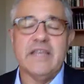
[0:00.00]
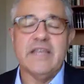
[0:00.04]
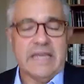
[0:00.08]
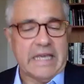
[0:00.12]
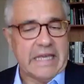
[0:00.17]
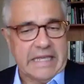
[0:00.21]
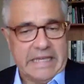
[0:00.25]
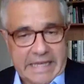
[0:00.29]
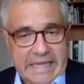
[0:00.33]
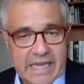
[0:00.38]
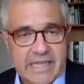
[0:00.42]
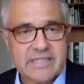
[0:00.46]

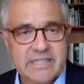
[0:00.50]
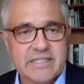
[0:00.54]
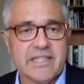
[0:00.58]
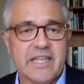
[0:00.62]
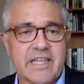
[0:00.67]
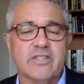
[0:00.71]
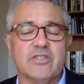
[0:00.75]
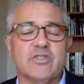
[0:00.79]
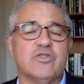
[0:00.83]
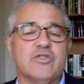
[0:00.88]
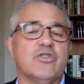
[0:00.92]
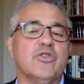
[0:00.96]
yes,
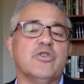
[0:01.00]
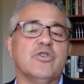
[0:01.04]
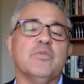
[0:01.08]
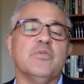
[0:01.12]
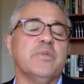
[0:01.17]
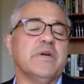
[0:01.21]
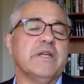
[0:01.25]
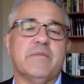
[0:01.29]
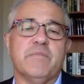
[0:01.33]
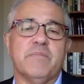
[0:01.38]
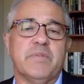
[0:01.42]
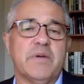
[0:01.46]
that's true,
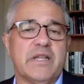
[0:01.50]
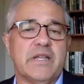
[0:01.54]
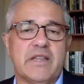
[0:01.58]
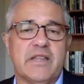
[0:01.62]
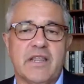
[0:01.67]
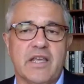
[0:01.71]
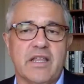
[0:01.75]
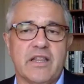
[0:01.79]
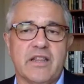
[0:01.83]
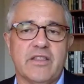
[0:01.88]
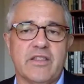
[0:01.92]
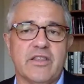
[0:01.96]
but
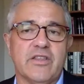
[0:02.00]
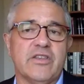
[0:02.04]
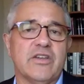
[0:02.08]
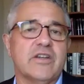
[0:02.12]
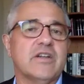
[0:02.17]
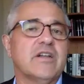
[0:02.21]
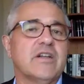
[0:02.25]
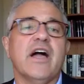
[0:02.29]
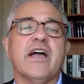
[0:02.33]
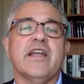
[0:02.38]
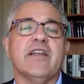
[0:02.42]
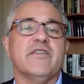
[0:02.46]
the
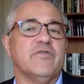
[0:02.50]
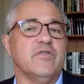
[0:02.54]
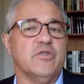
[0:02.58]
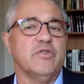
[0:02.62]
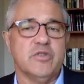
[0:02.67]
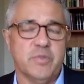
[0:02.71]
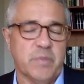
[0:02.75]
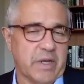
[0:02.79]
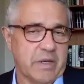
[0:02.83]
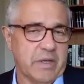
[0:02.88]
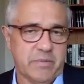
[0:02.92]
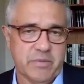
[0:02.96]
decline of
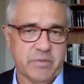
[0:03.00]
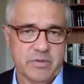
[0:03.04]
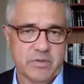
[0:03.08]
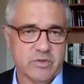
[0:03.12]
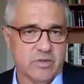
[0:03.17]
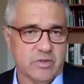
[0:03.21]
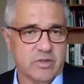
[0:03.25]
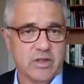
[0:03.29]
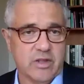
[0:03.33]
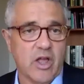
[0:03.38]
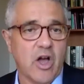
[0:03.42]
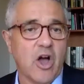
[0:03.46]
newspapers
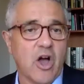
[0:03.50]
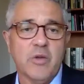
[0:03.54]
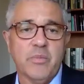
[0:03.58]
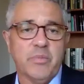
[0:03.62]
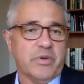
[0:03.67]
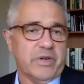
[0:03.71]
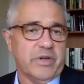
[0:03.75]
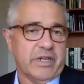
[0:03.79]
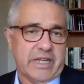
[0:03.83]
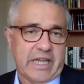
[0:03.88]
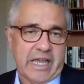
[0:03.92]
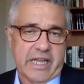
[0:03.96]
long
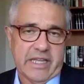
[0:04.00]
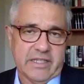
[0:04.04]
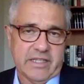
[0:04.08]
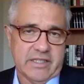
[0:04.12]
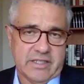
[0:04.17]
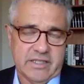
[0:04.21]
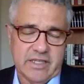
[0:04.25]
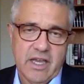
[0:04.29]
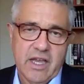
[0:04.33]
predates.